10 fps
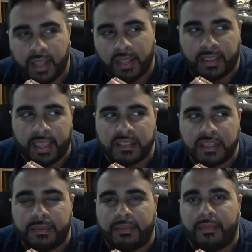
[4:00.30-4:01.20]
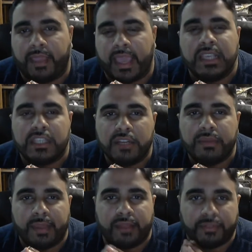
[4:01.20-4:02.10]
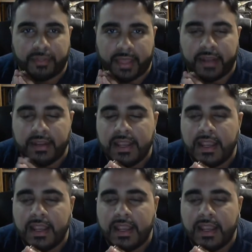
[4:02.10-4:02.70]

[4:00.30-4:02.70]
a case could be made for that.